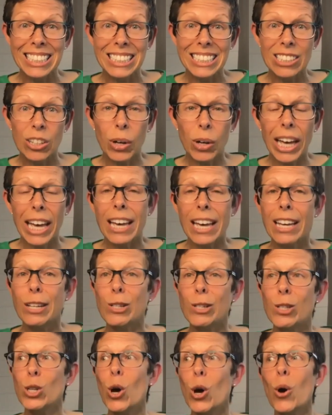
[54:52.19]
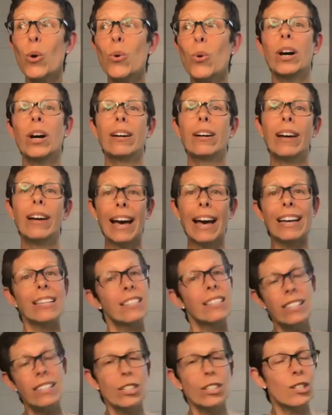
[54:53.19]
Okay, so guys,
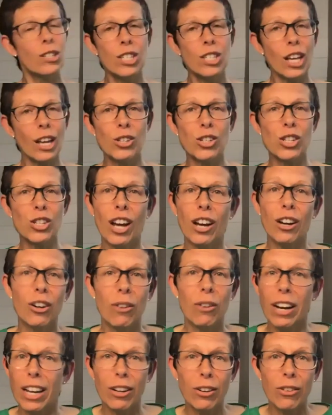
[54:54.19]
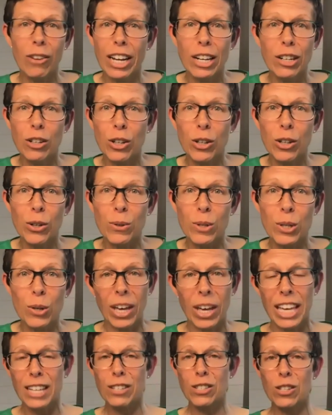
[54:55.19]
this is such a great, great news.
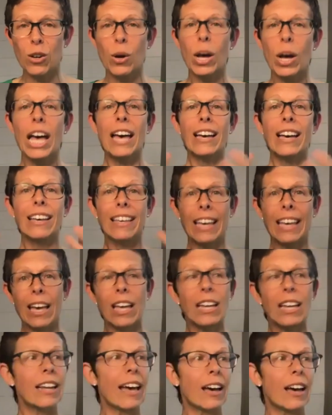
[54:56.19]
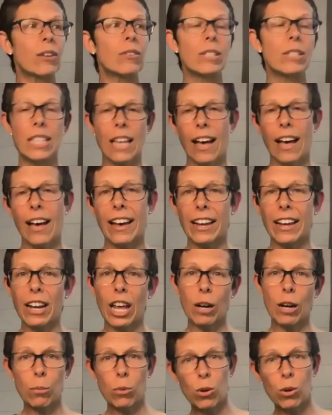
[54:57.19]
Okay, so get outside
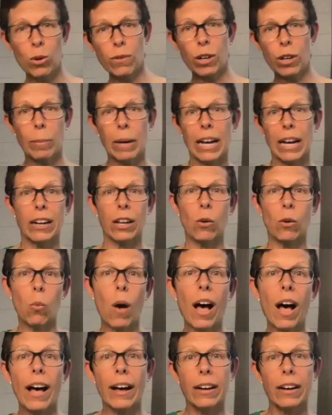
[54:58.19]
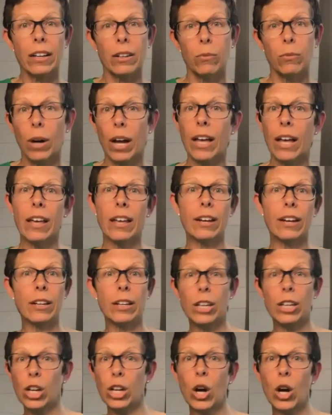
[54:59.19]
and move your body walk run
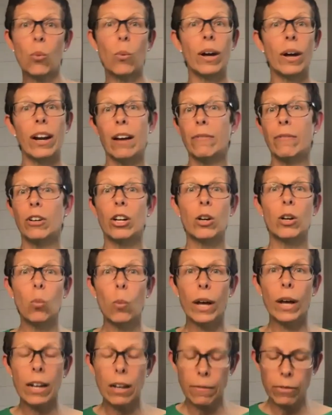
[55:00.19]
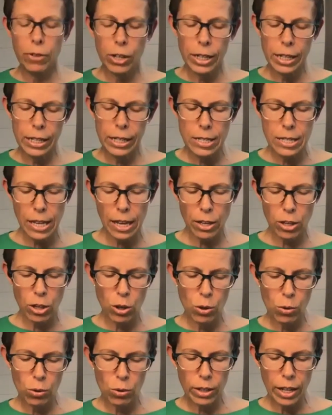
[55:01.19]
you know whatever whatever it is that
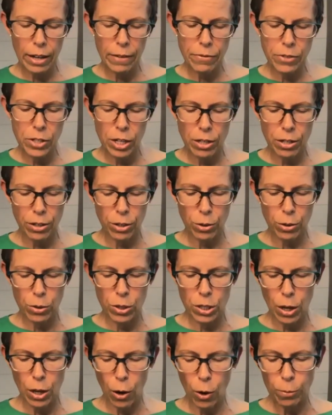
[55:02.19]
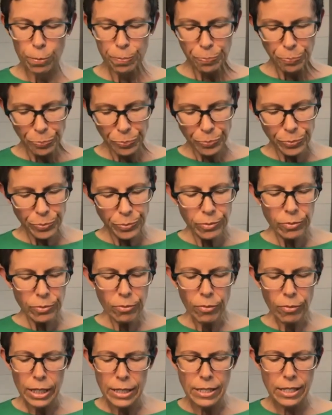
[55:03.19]
you love to do so
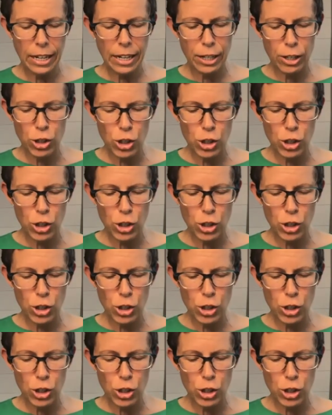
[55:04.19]
Studies